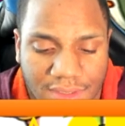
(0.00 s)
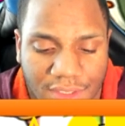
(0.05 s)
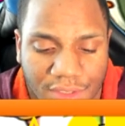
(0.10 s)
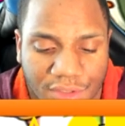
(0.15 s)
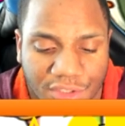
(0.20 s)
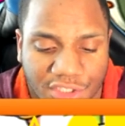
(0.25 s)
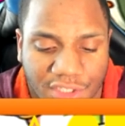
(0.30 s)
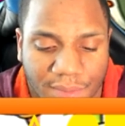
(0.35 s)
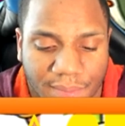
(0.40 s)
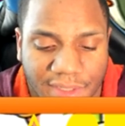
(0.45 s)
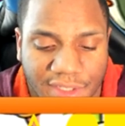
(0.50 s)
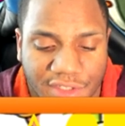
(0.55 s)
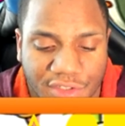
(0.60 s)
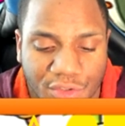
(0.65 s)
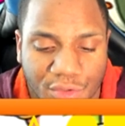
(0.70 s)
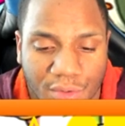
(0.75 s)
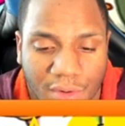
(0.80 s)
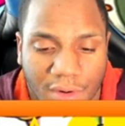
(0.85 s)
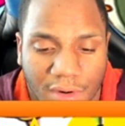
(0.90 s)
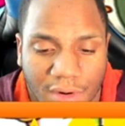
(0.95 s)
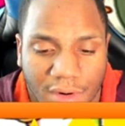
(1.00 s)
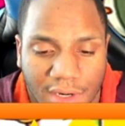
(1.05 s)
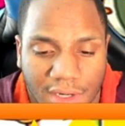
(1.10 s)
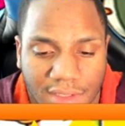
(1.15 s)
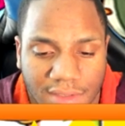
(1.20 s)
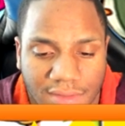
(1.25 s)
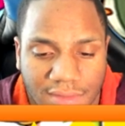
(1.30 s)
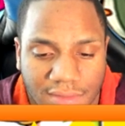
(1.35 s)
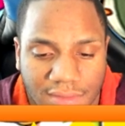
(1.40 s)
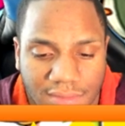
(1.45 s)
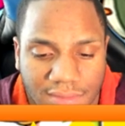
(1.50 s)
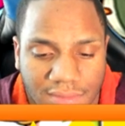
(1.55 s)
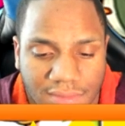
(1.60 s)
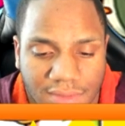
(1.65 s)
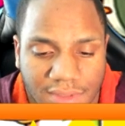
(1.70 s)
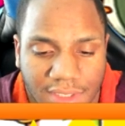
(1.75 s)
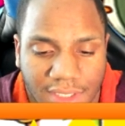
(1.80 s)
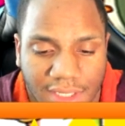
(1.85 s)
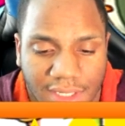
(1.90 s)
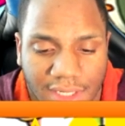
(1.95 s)
So it shouldn't be too hard.
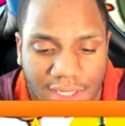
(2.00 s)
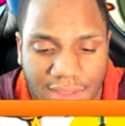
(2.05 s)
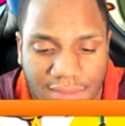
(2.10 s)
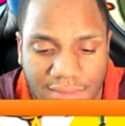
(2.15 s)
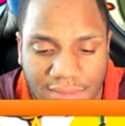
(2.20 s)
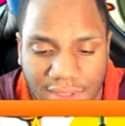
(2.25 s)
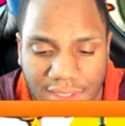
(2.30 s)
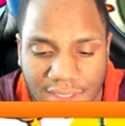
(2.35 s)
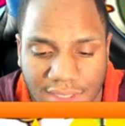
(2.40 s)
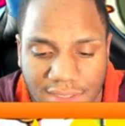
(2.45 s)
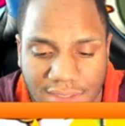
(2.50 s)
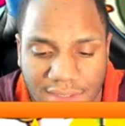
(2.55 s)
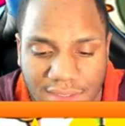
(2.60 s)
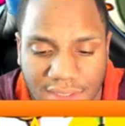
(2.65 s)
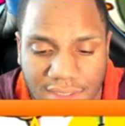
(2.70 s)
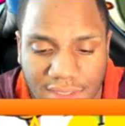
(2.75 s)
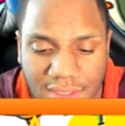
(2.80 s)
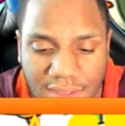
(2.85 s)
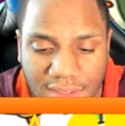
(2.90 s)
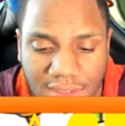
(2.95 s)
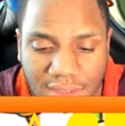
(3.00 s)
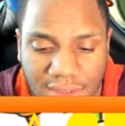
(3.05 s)
Look at that, easy.